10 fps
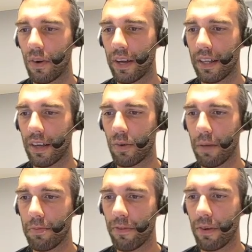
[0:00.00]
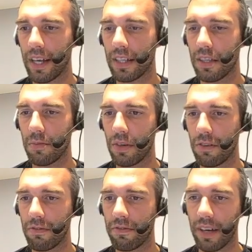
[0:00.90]
throwing like right before they get to the
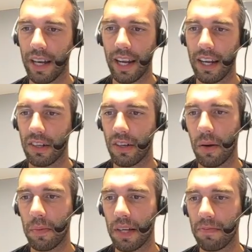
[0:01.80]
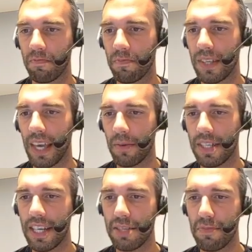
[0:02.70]
move. Again, I don't know how many
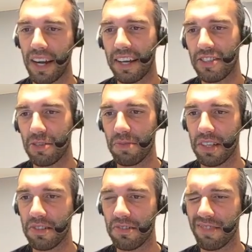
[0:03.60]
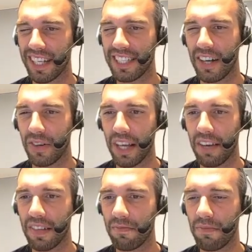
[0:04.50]
counts it is, but I assumed it's like 10 or
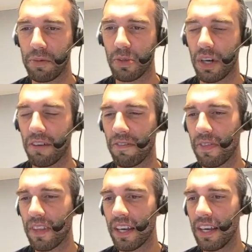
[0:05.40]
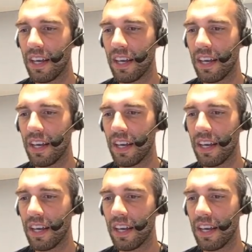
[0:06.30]
11, maybe 12.